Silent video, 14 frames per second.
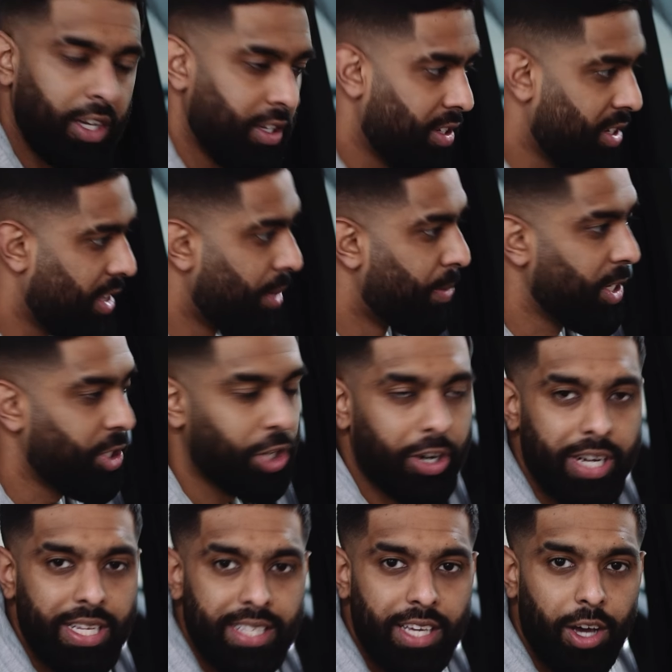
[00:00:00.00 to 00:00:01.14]
So the
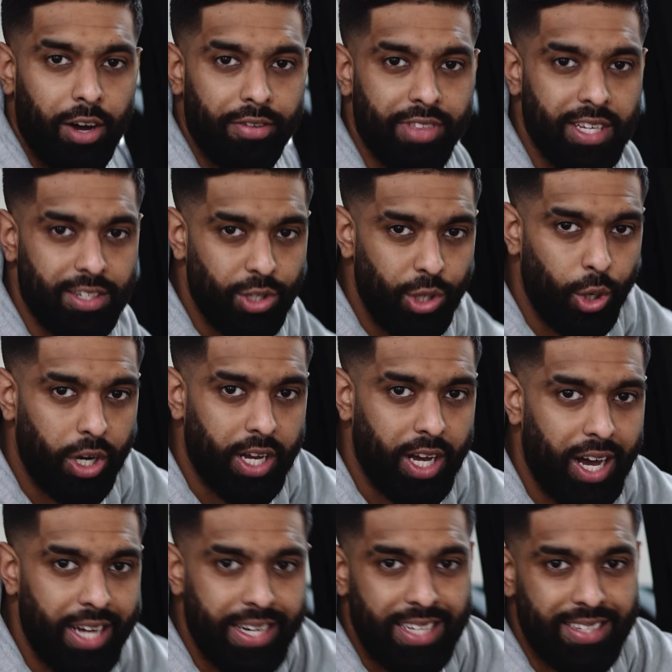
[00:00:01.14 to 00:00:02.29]
majority of this door
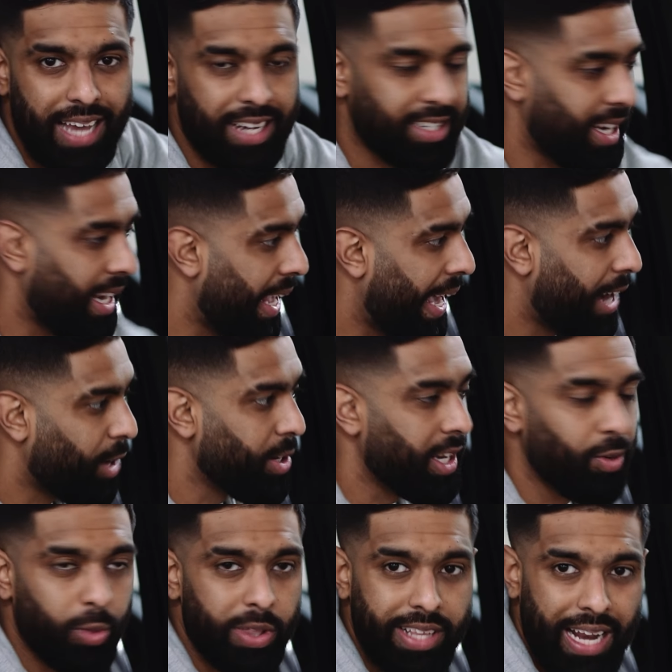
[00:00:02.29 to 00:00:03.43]
card is actually held
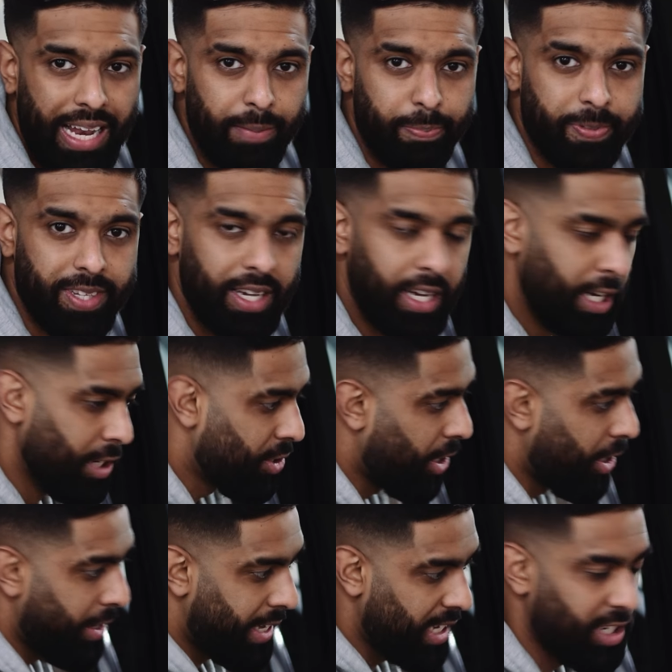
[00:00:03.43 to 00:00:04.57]
in with clips, so
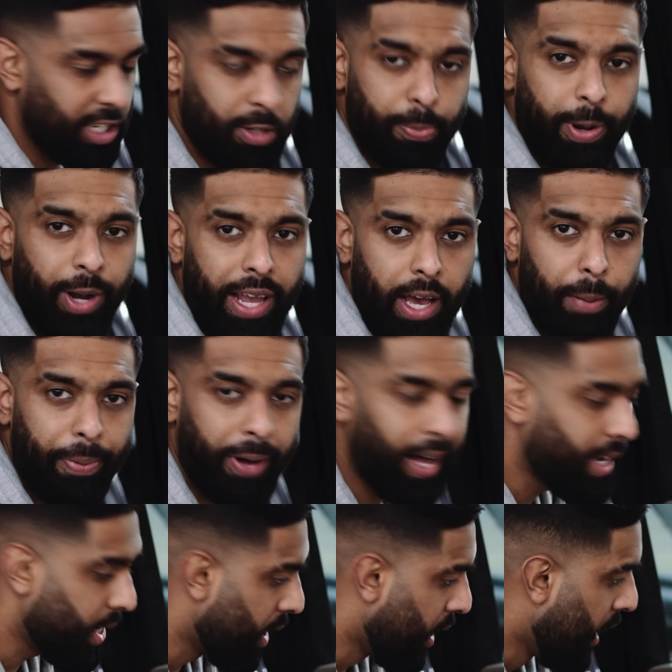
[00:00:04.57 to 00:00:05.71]
you can just pull it
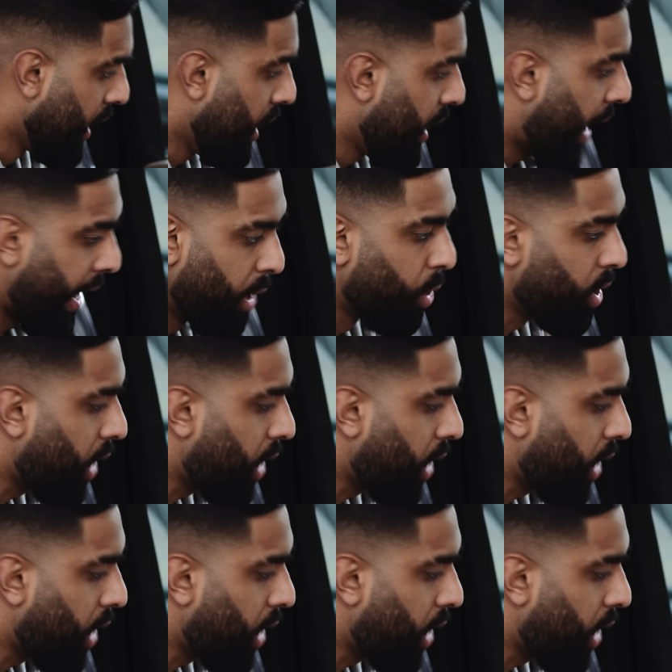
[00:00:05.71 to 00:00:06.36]
apart and it will